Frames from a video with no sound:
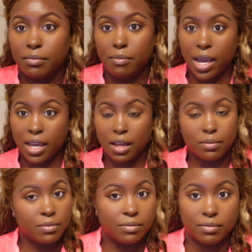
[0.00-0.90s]

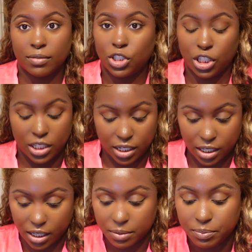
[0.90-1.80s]
Bam, she looking
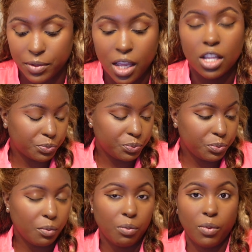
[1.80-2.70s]
good.
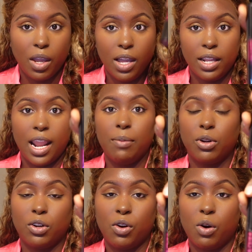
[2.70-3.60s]
Now I'm
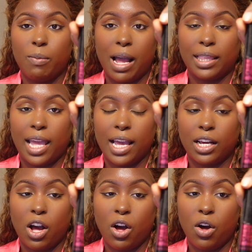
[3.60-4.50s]
gonna go on with my
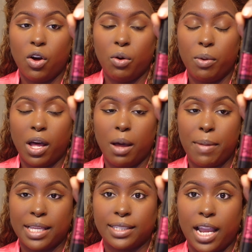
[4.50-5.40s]
Lancome uh,
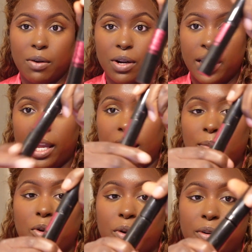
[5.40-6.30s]
mascara and
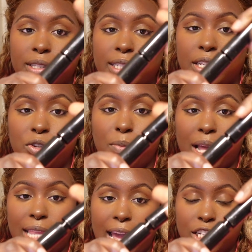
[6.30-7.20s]
I'm going to do my
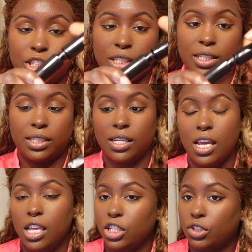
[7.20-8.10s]
lashes.
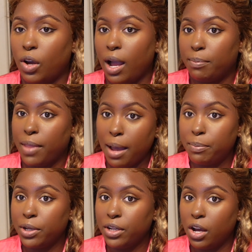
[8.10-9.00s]
So I'm not
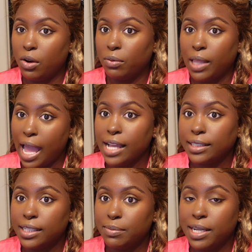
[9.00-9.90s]
putting on
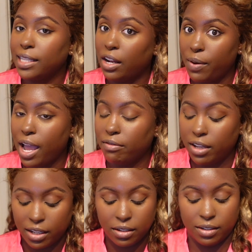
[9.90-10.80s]
lashes because I don't have
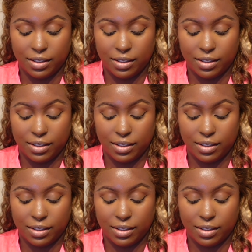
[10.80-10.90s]
none.